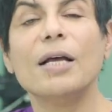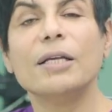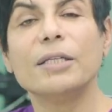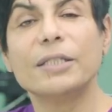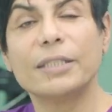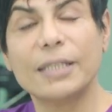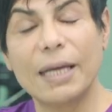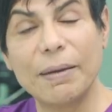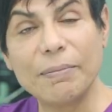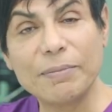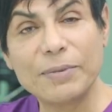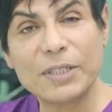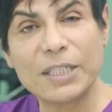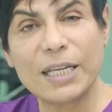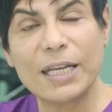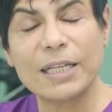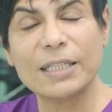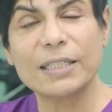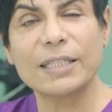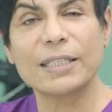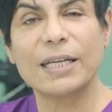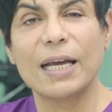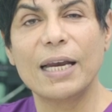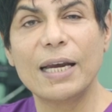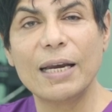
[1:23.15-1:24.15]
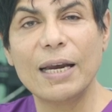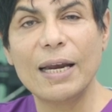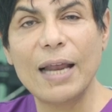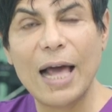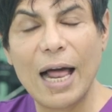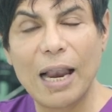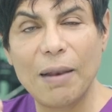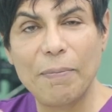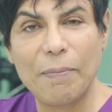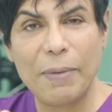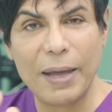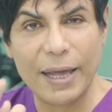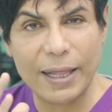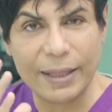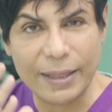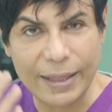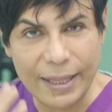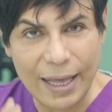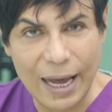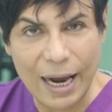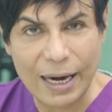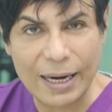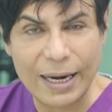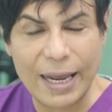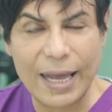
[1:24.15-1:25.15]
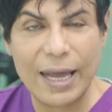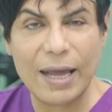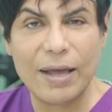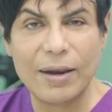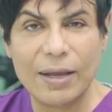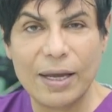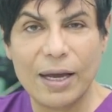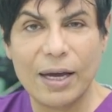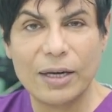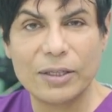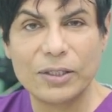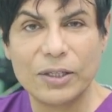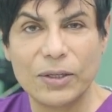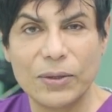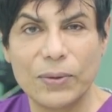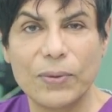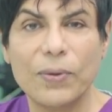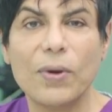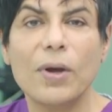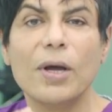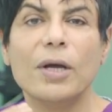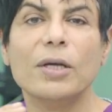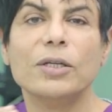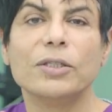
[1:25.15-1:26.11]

Stem cells can help in that area too.